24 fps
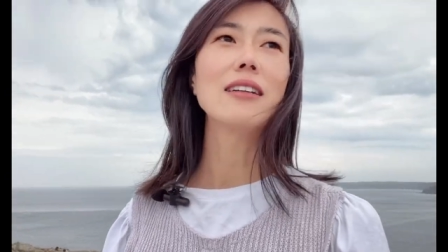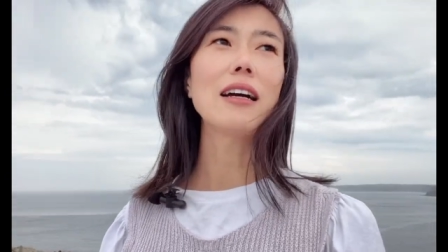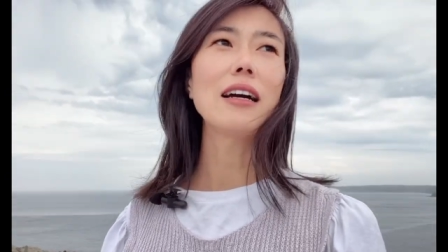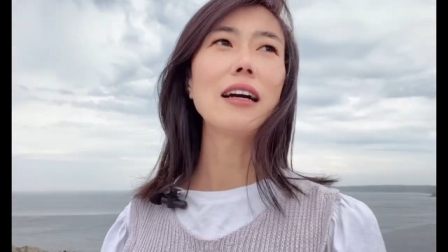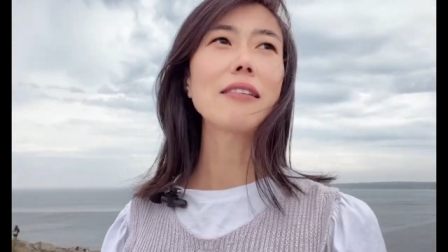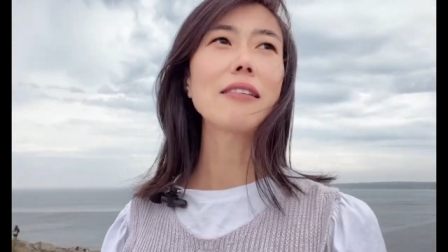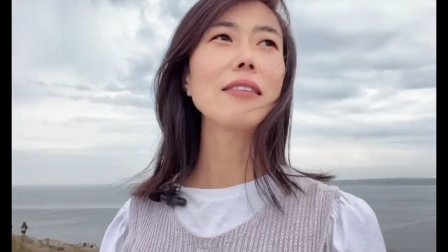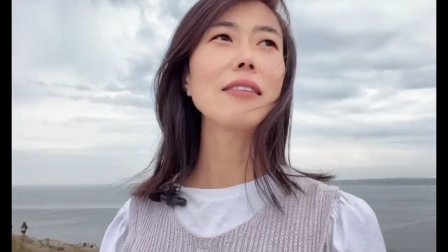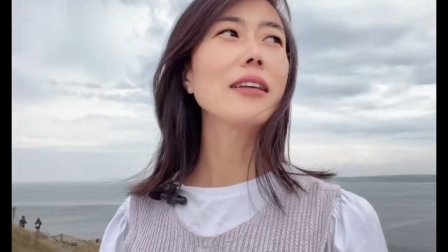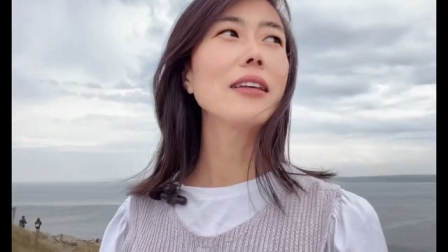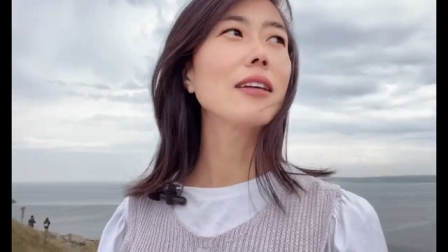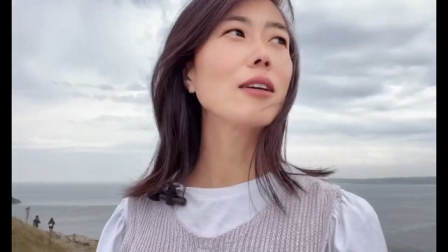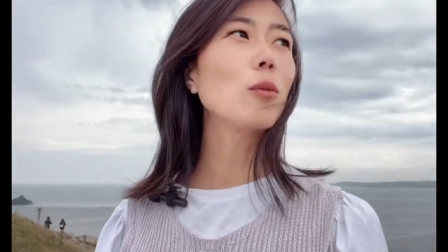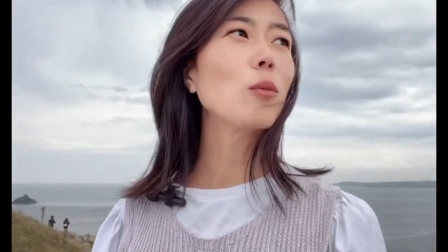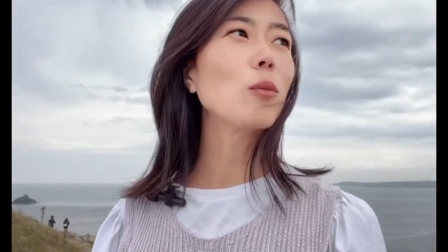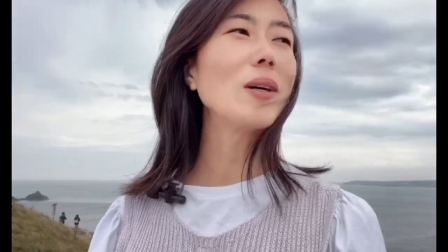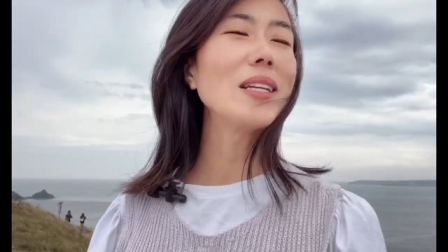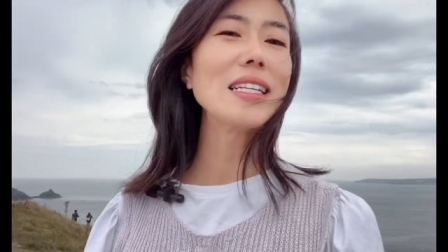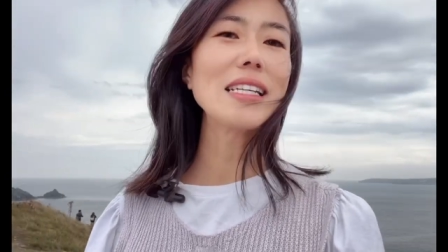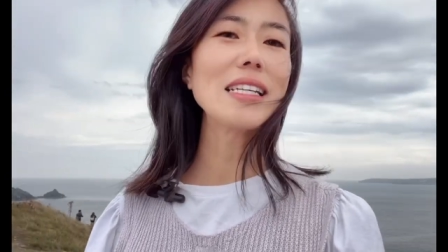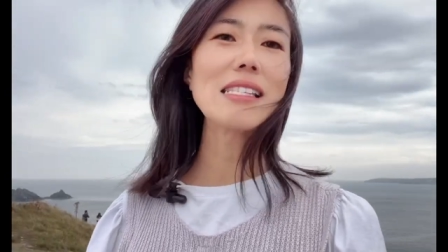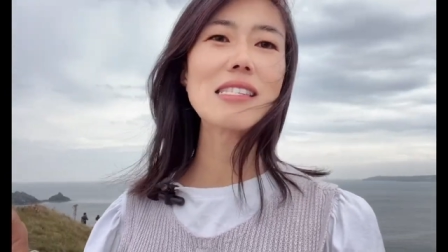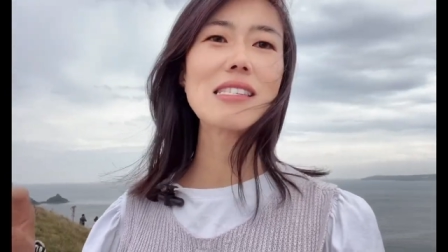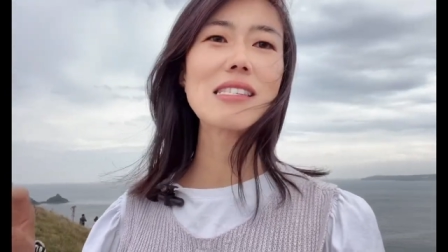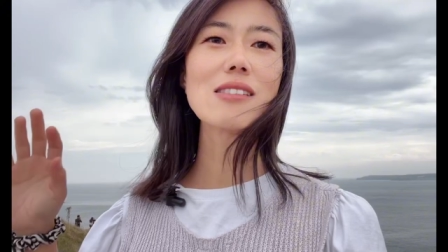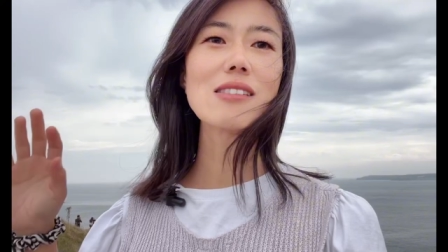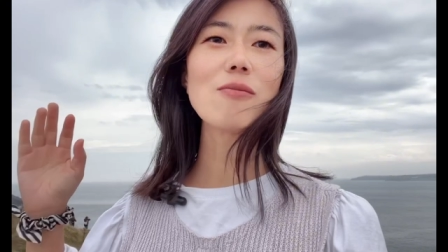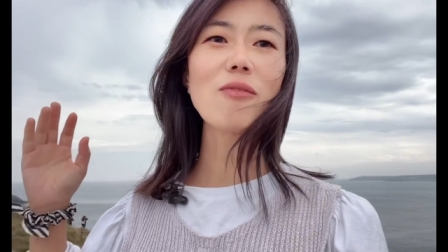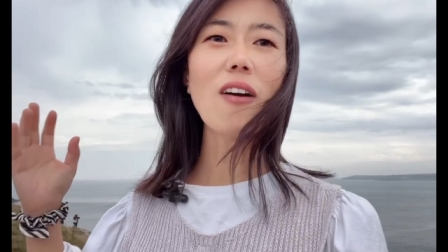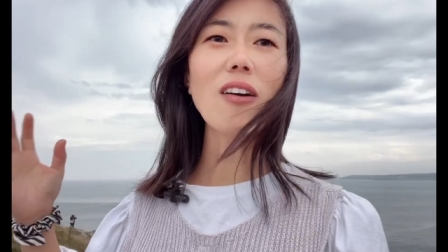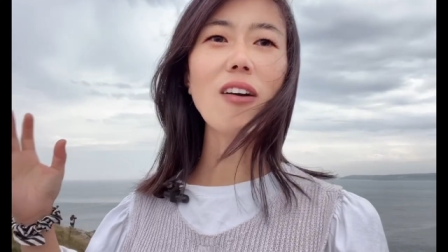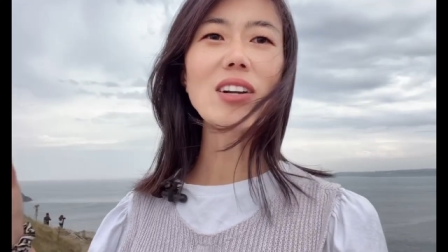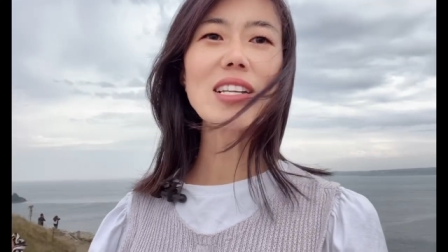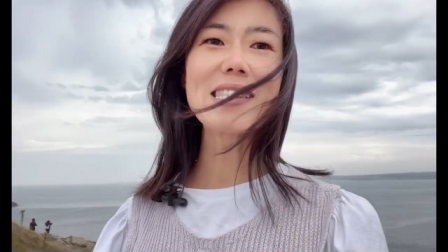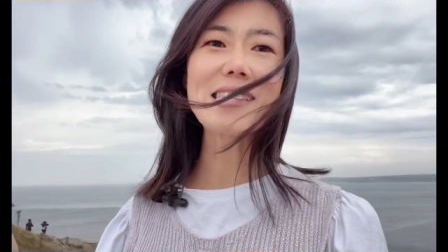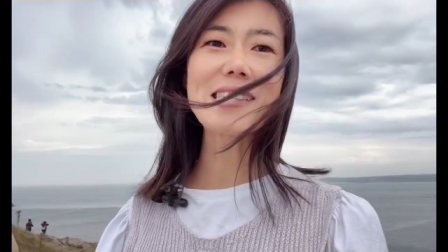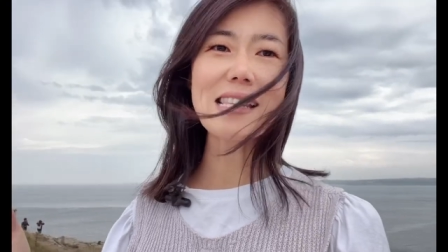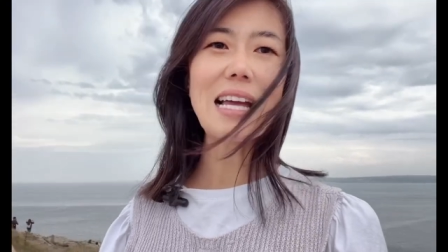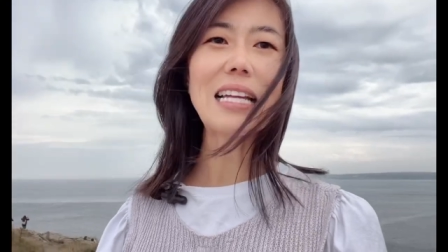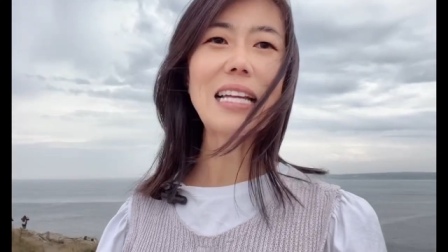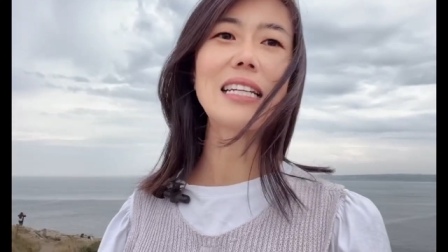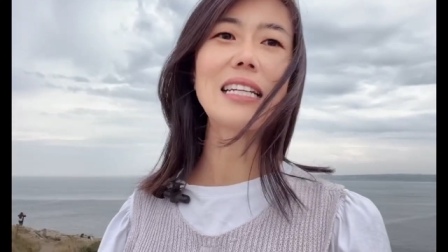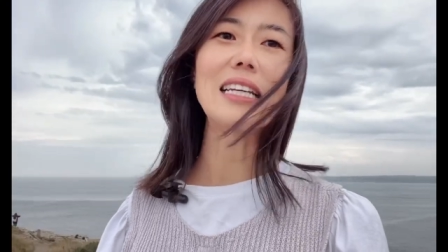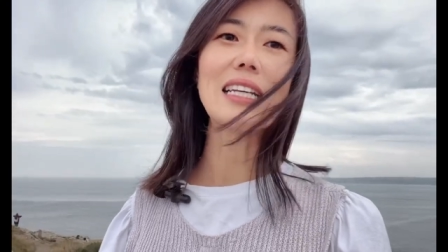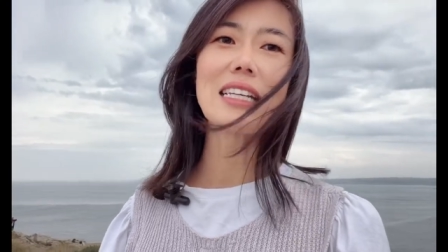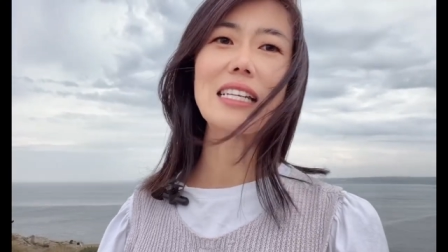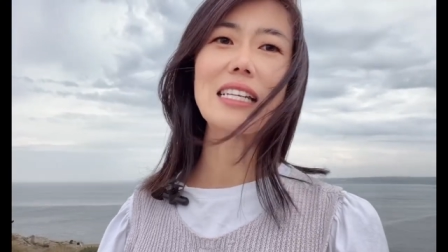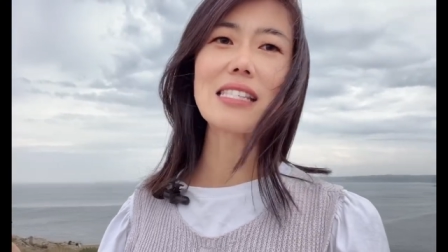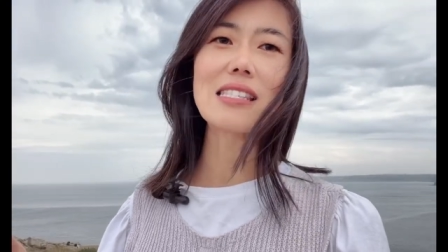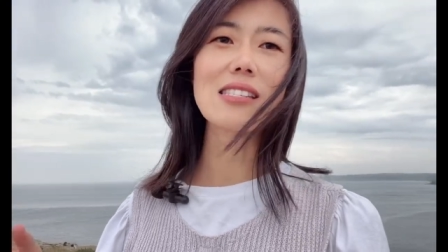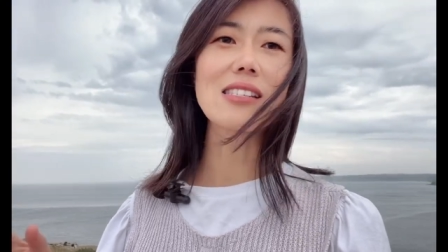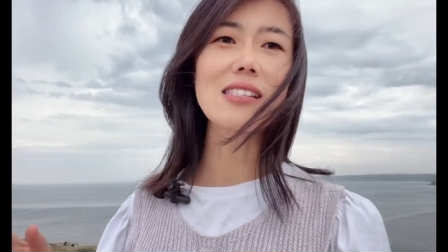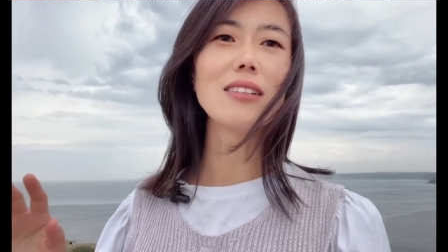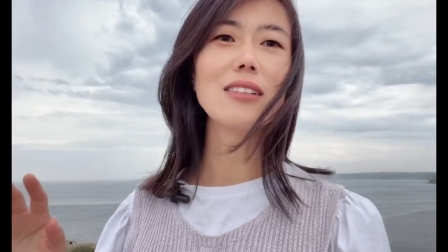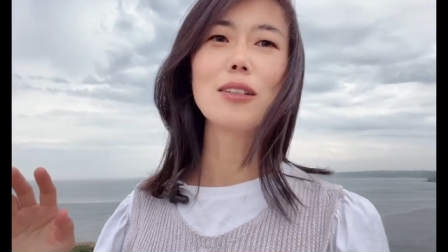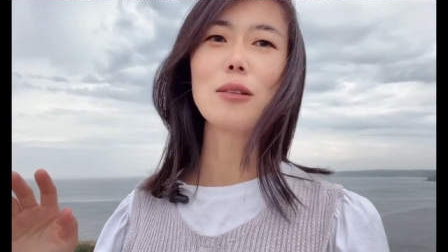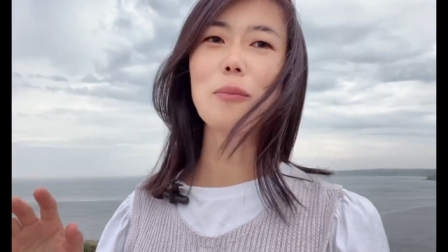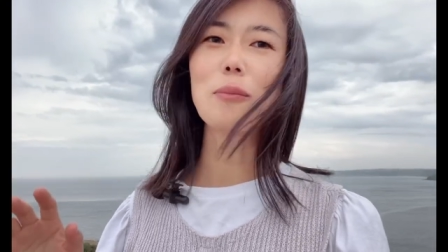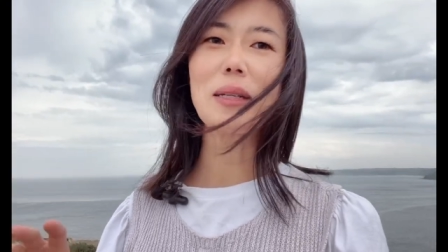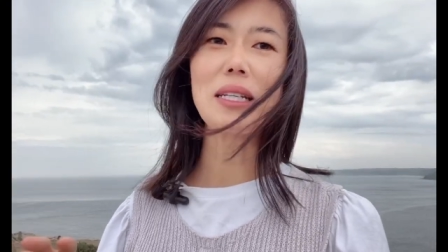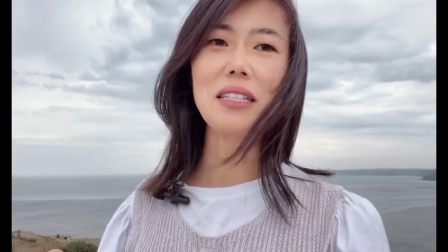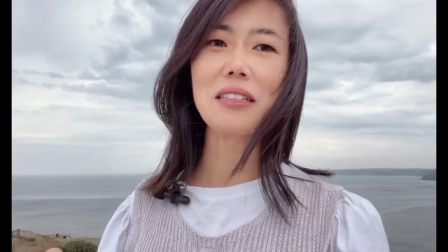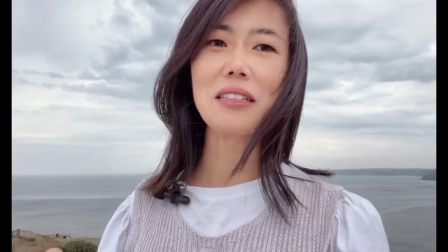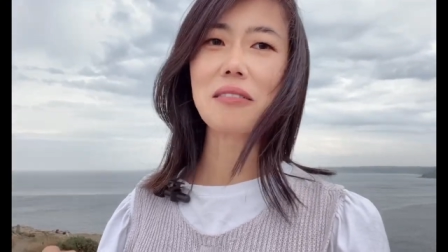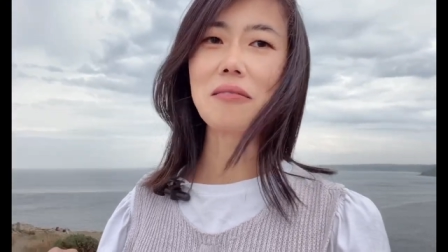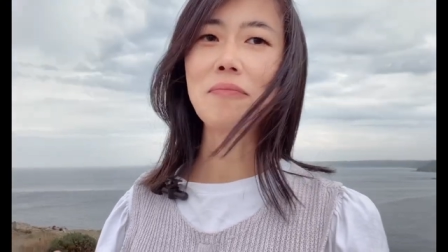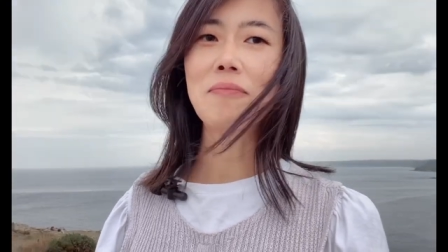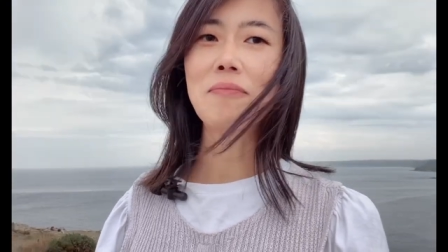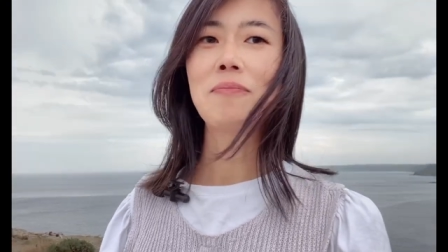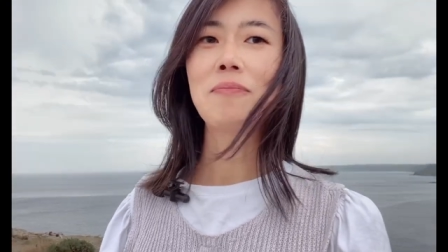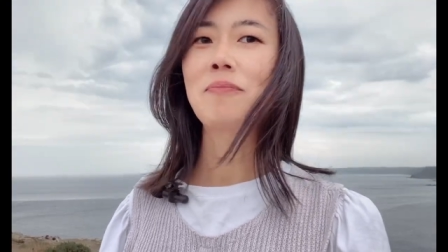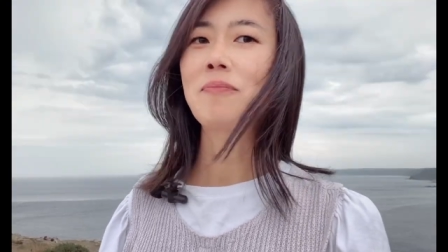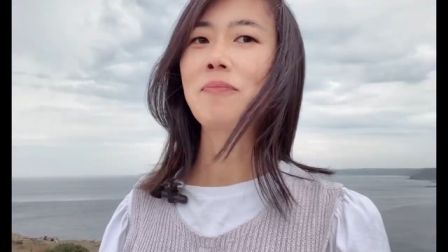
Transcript: I think when it's very sunny, it's gonna be